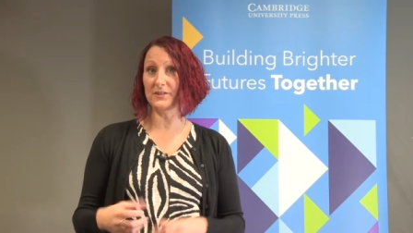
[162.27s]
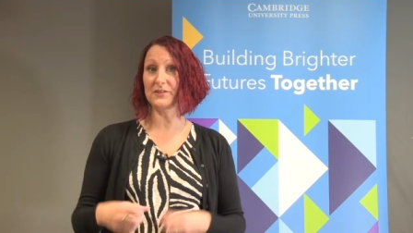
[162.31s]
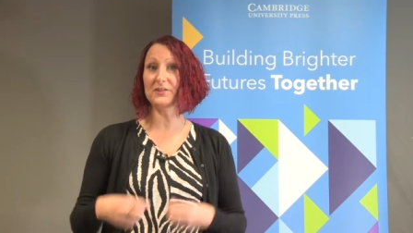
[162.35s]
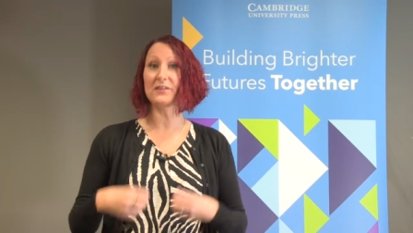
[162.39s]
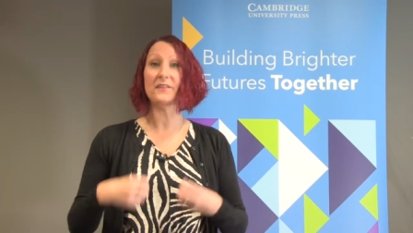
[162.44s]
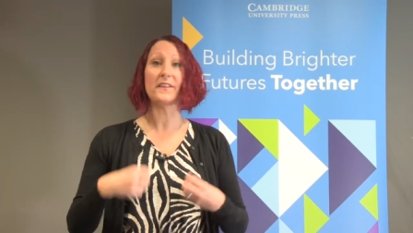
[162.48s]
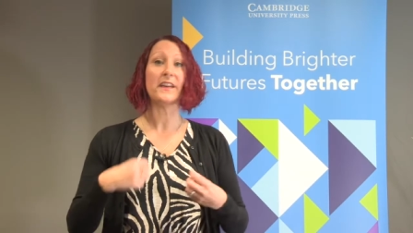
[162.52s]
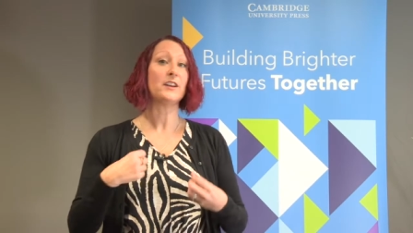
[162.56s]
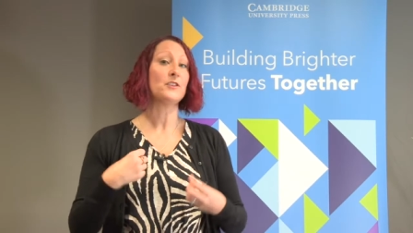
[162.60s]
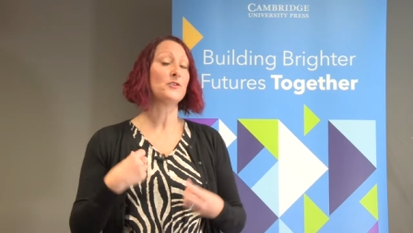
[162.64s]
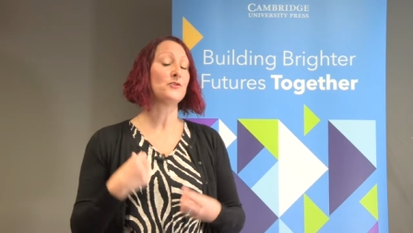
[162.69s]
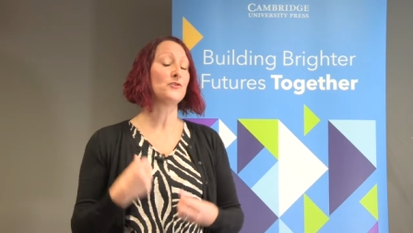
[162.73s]
so
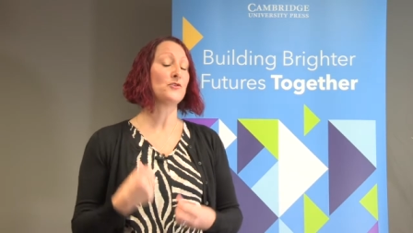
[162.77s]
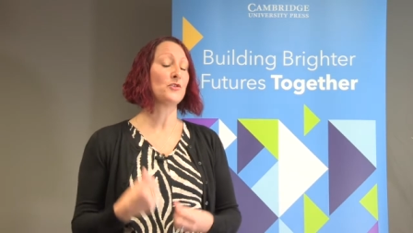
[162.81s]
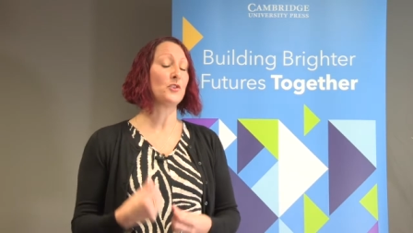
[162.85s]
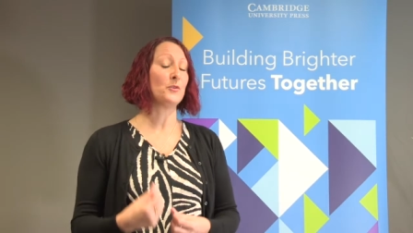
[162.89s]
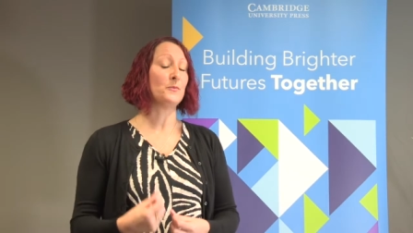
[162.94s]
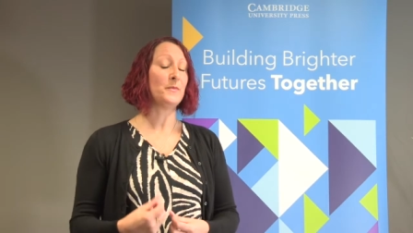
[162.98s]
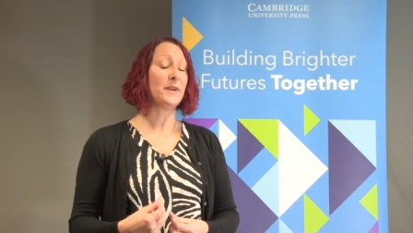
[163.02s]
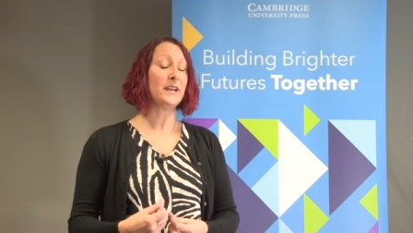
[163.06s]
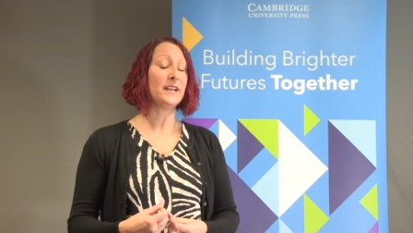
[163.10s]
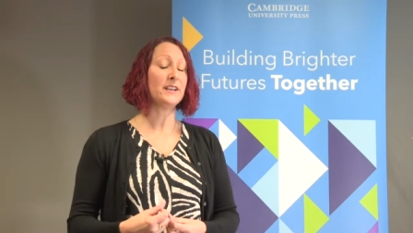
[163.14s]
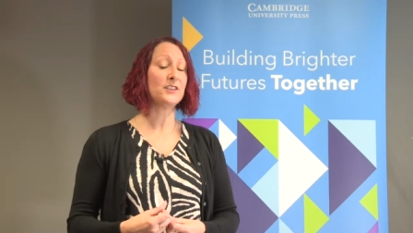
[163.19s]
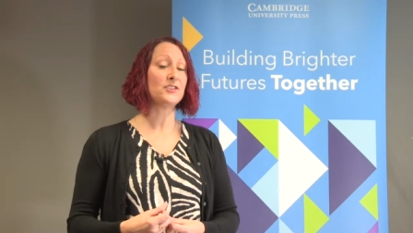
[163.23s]
they could draw
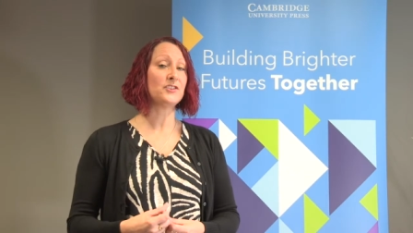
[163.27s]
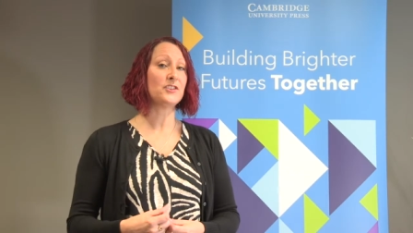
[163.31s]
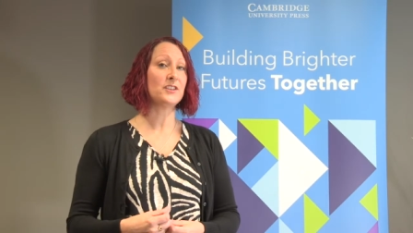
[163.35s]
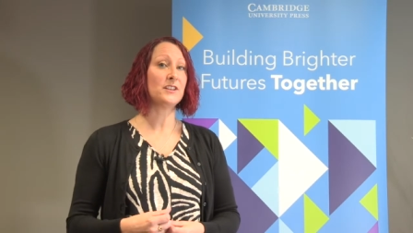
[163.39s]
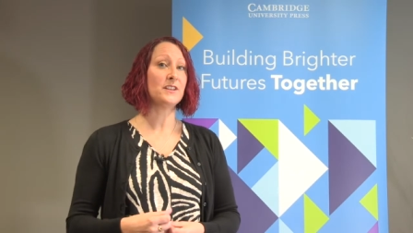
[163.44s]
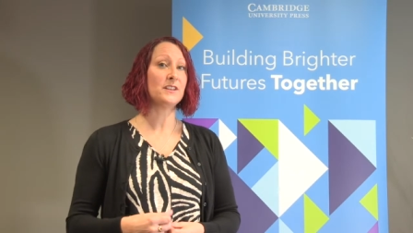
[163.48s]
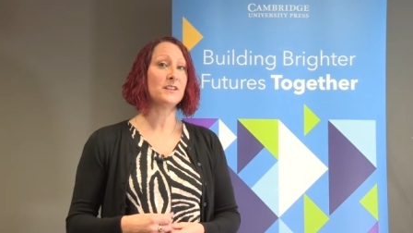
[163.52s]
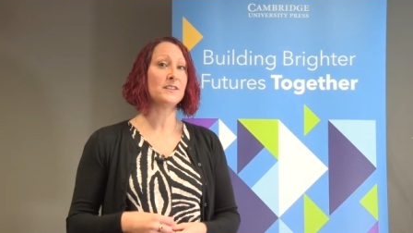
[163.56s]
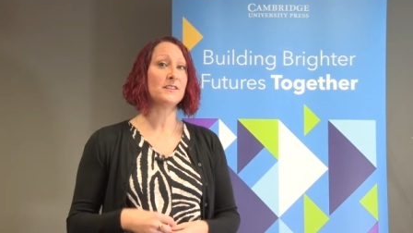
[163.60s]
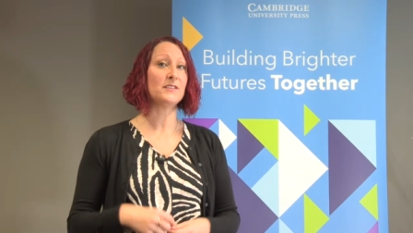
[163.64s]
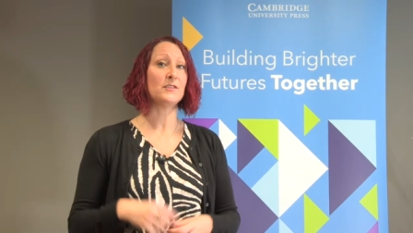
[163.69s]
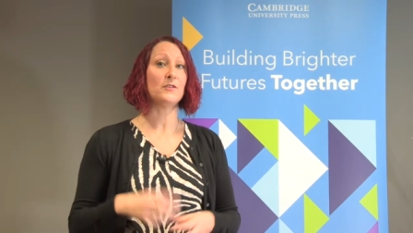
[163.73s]

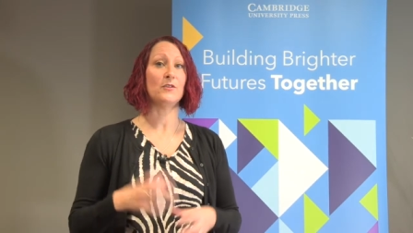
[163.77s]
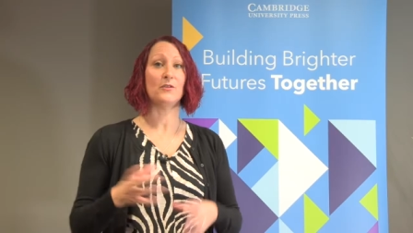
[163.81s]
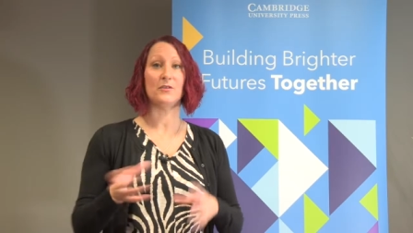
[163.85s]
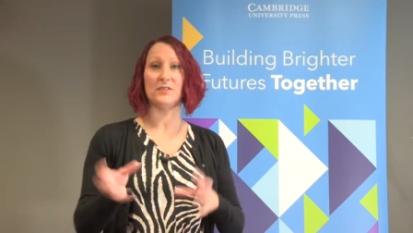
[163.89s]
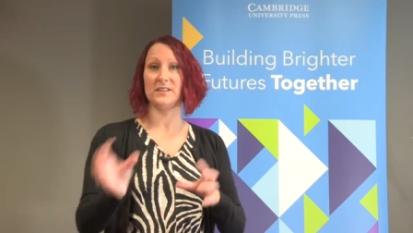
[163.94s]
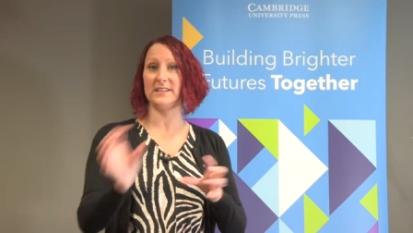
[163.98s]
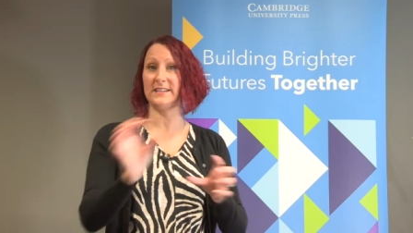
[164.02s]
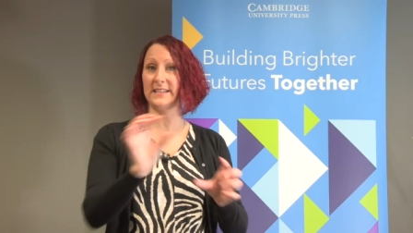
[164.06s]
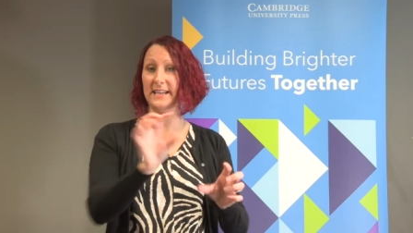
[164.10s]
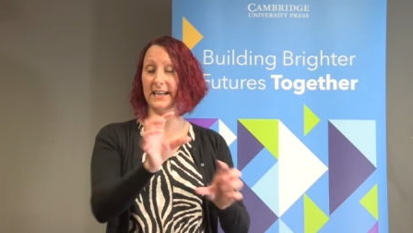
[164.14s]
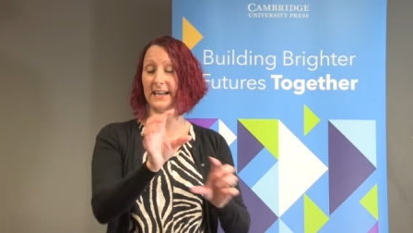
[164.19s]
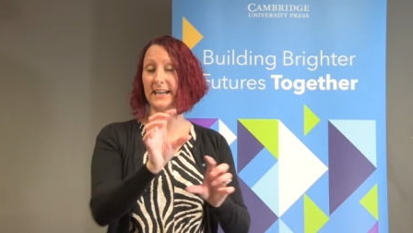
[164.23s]
pictures or
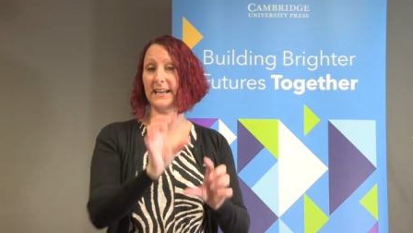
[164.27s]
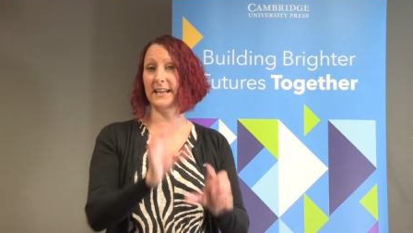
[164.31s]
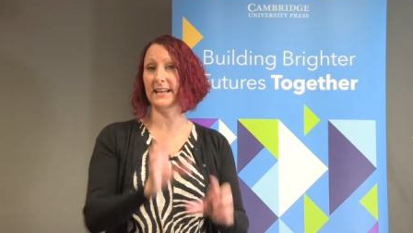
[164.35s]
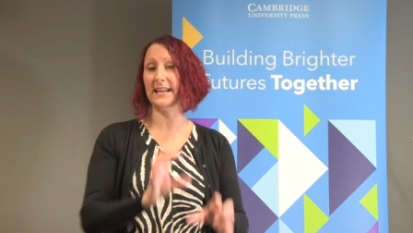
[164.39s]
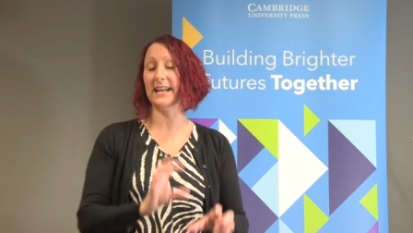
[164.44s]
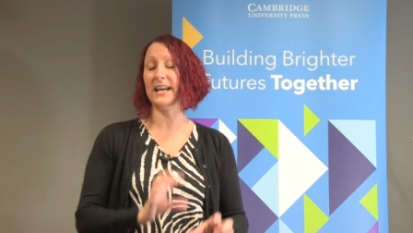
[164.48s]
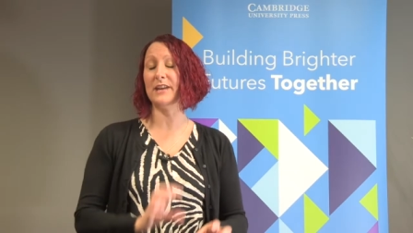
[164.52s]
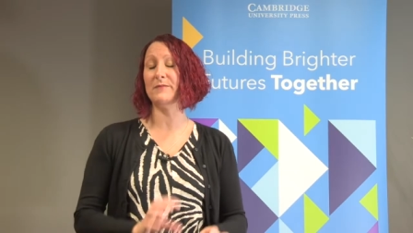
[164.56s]
stick in